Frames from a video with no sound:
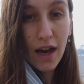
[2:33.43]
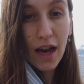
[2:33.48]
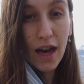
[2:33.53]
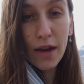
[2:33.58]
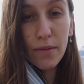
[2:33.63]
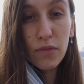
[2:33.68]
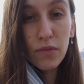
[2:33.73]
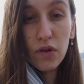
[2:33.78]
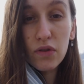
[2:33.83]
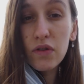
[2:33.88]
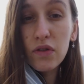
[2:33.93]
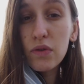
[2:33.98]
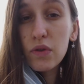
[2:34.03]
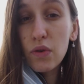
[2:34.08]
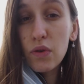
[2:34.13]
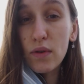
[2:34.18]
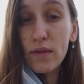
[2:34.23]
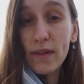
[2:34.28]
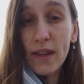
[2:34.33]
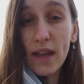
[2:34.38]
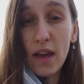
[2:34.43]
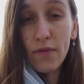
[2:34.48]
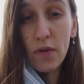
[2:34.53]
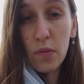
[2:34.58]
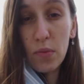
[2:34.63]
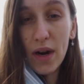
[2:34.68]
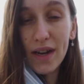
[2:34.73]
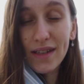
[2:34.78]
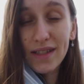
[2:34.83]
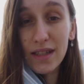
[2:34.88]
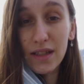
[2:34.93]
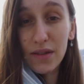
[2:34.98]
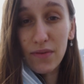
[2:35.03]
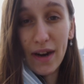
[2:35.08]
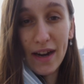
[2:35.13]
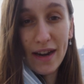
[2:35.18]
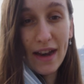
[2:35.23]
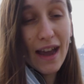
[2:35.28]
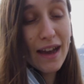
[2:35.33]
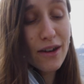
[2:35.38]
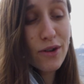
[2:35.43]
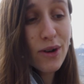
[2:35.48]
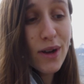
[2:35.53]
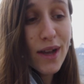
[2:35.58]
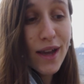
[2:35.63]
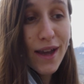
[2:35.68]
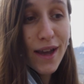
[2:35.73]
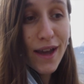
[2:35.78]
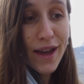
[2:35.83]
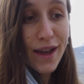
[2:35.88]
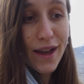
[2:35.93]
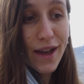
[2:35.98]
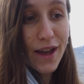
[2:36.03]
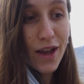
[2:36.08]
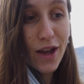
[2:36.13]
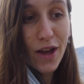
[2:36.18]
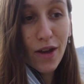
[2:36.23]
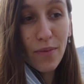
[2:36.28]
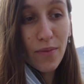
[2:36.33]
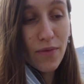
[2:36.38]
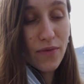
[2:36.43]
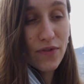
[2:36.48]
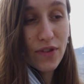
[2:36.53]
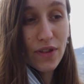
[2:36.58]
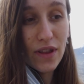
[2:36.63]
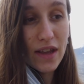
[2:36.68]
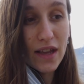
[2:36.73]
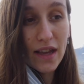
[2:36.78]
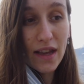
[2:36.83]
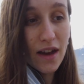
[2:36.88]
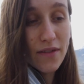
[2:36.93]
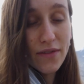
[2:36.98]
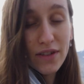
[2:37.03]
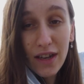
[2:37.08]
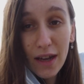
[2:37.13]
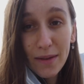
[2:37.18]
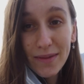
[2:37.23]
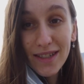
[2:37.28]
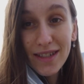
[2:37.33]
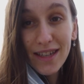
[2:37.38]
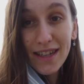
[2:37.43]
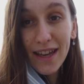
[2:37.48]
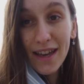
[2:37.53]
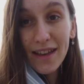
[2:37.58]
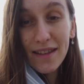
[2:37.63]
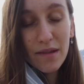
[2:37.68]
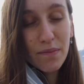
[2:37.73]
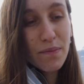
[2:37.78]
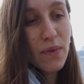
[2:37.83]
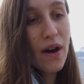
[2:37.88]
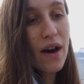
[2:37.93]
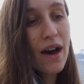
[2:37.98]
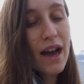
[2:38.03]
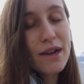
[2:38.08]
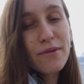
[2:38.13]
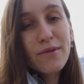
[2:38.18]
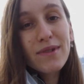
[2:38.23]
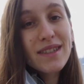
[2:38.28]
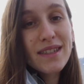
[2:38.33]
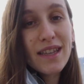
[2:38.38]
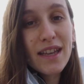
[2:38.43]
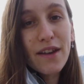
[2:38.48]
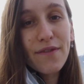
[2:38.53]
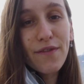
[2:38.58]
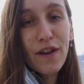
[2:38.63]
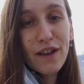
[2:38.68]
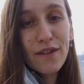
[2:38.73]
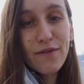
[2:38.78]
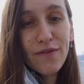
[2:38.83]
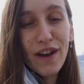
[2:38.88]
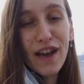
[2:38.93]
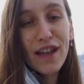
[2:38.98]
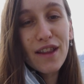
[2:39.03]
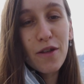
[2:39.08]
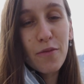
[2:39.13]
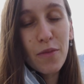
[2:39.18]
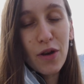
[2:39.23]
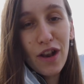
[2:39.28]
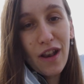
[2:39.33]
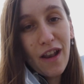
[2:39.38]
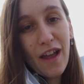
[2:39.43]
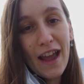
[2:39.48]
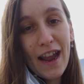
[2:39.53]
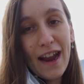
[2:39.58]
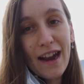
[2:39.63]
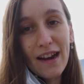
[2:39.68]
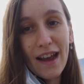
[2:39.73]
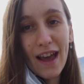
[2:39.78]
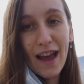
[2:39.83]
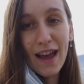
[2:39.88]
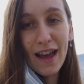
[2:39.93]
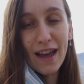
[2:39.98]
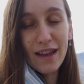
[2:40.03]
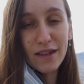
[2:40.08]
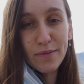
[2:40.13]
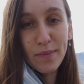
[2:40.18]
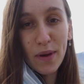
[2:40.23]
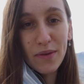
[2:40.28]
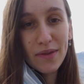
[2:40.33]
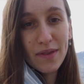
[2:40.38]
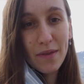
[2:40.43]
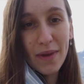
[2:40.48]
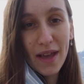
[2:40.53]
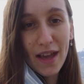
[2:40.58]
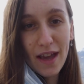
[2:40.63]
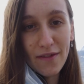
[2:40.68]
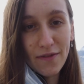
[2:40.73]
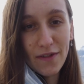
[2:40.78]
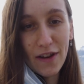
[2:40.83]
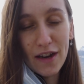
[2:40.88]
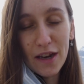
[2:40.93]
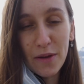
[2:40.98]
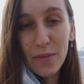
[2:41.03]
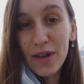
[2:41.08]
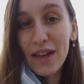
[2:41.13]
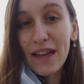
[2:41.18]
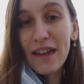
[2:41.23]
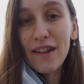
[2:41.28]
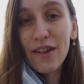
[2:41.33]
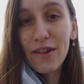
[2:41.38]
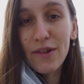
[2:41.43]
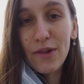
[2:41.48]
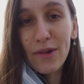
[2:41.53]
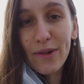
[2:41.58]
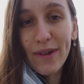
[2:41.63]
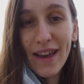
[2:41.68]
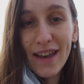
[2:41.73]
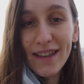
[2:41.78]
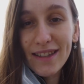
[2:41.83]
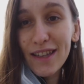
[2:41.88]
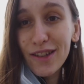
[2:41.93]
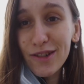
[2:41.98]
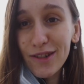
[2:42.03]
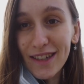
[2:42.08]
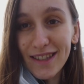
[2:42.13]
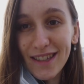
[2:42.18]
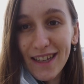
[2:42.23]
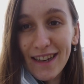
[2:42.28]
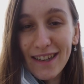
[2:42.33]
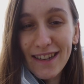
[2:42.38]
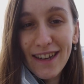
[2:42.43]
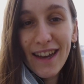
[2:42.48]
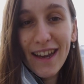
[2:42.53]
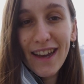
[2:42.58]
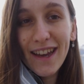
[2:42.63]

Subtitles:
I'm not too sure of the other prices right now for the other types of tickets, but I will see if I can find them online and post them here for anybody who is interested.